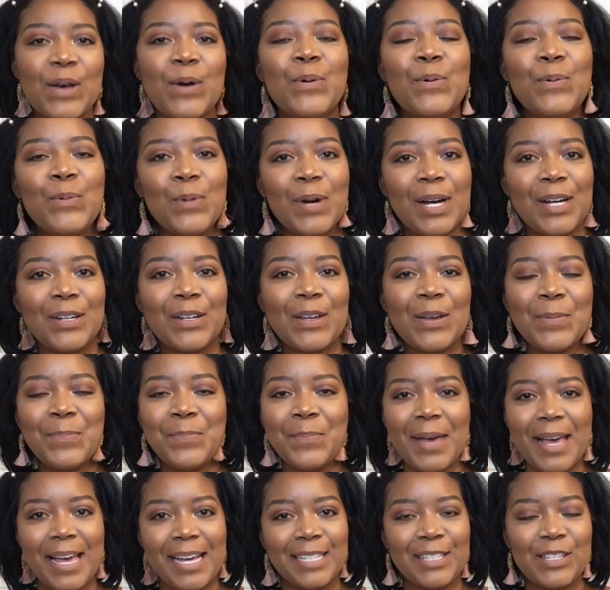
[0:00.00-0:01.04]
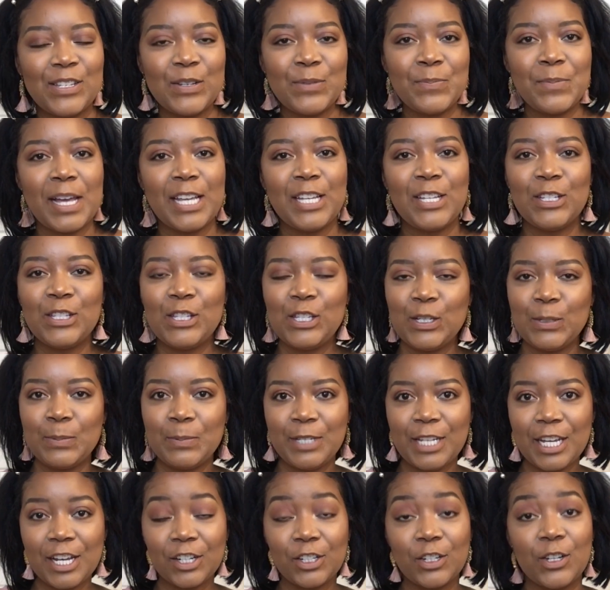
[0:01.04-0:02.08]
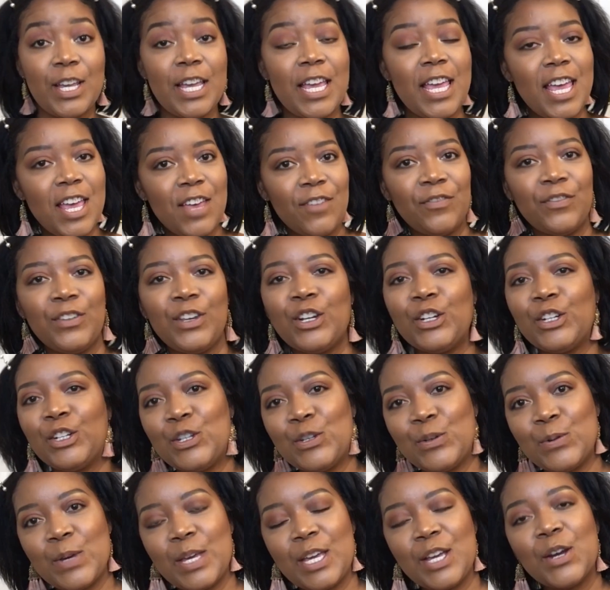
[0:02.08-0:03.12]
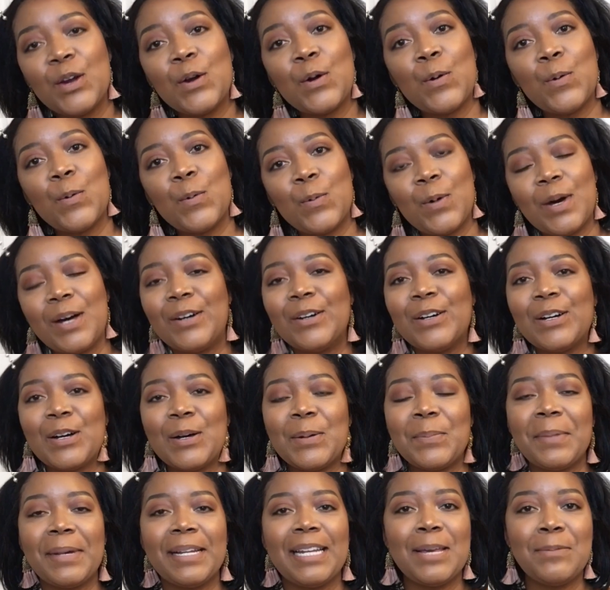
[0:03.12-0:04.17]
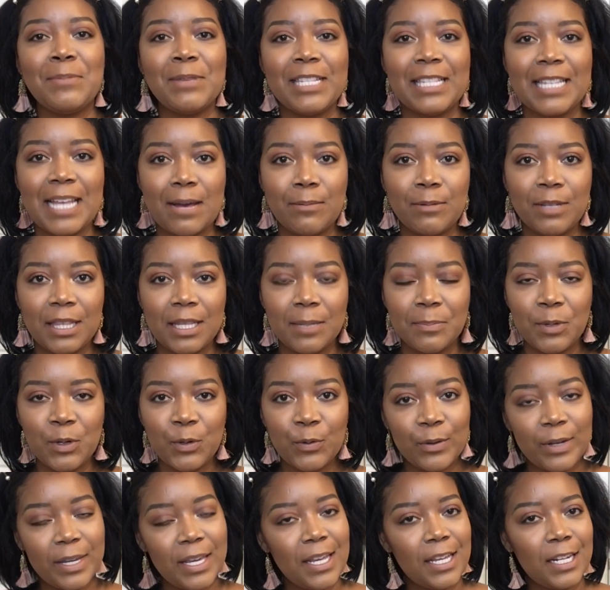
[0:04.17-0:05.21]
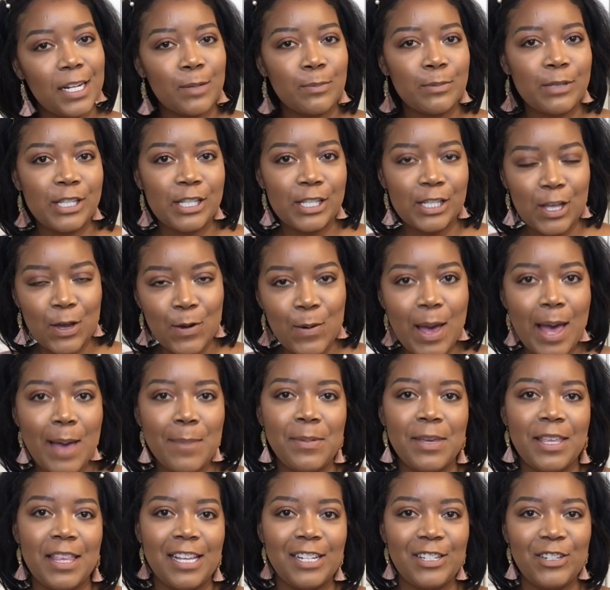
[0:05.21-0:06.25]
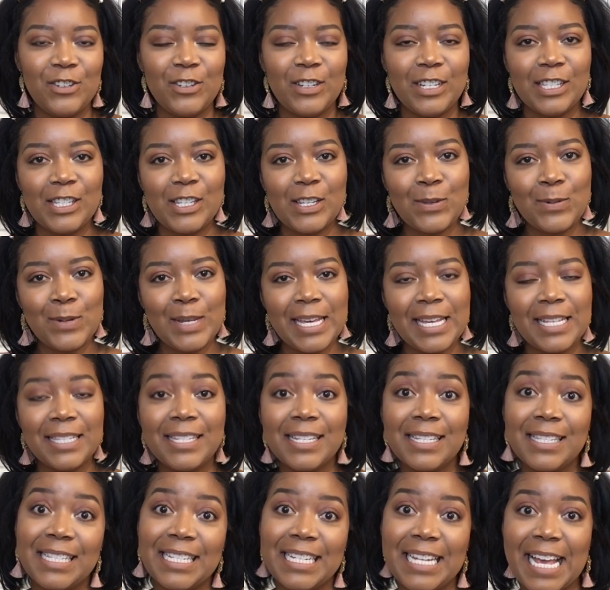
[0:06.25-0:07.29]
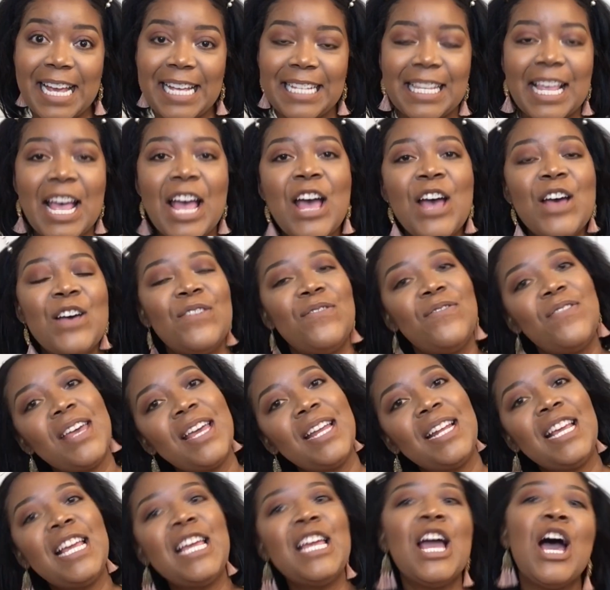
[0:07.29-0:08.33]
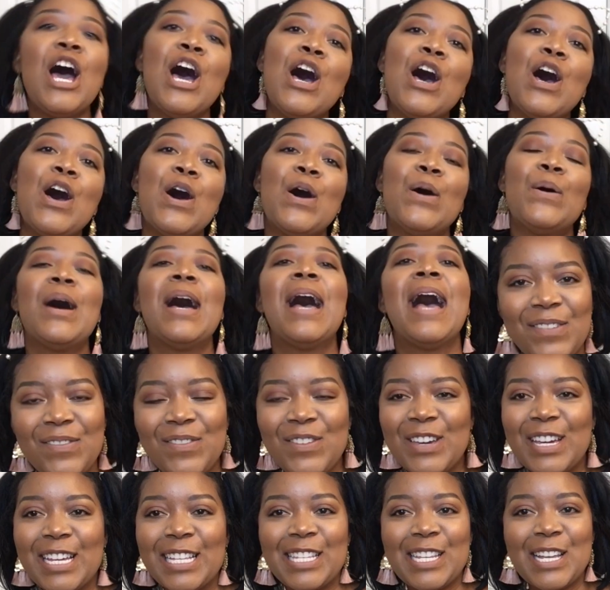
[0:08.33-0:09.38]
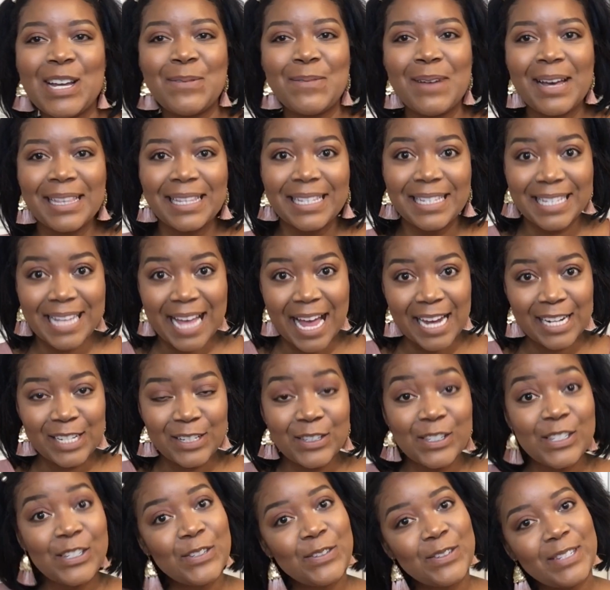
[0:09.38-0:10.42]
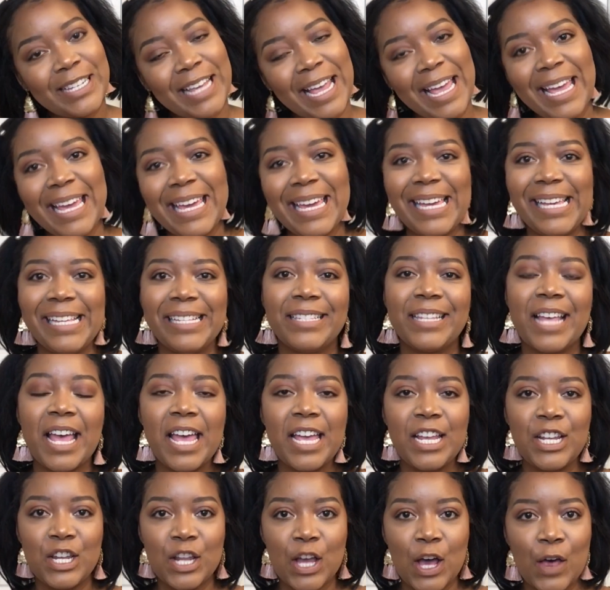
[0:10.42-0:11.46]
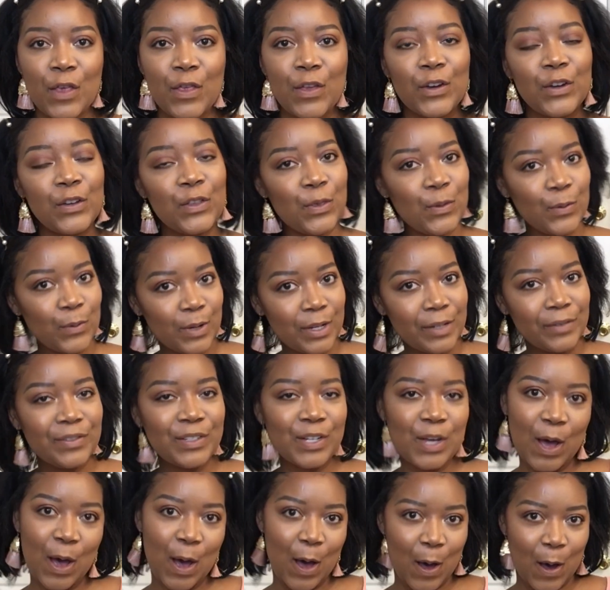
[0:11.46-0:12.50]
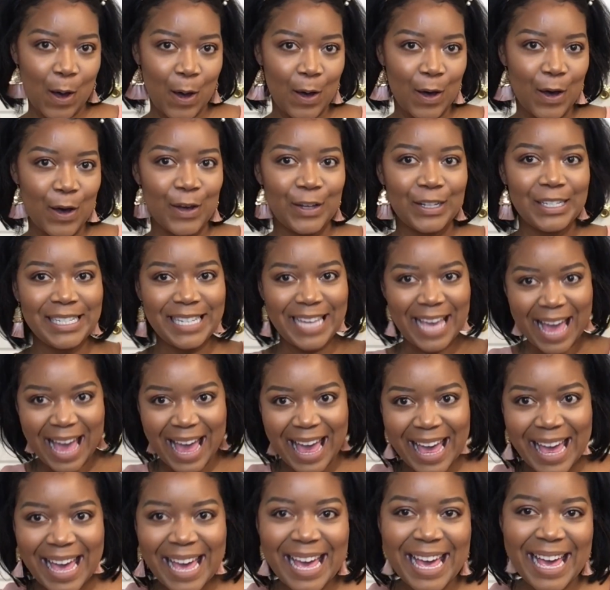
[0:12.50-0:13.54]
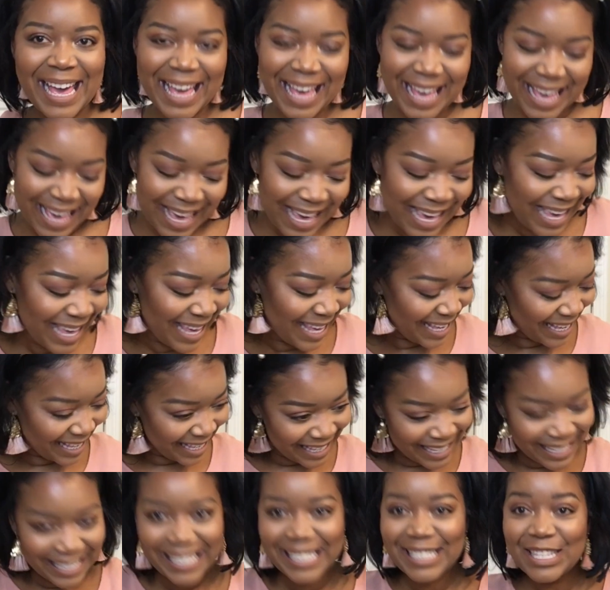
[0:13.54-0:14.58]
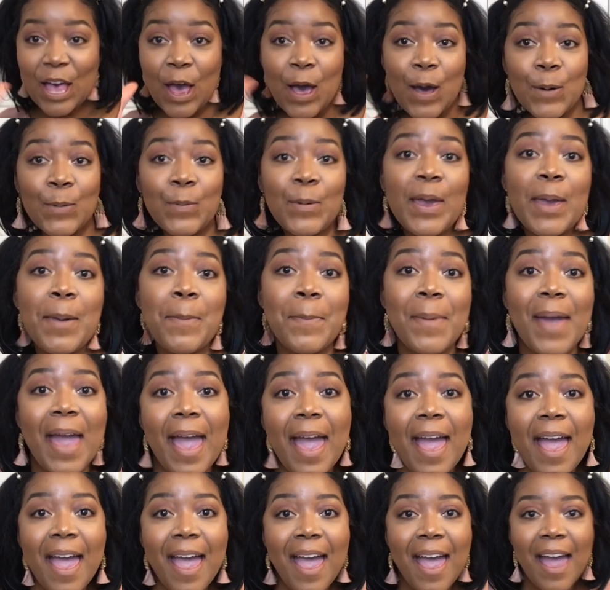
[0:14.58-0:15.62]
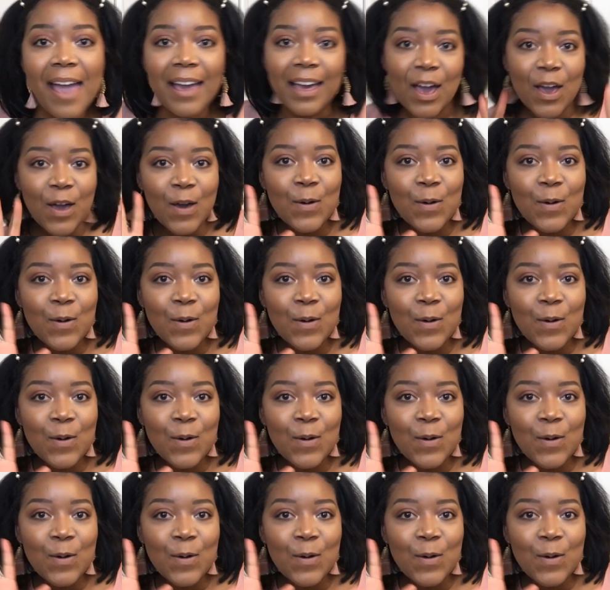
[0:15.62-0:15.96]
Welcome back to my YouTube channel. If you're new here, welcome. My name is Tabitha Marie, and I'm so happy that you could tune in to today's video. If you can tell by the title, today is another thrift haul. Yes, we back.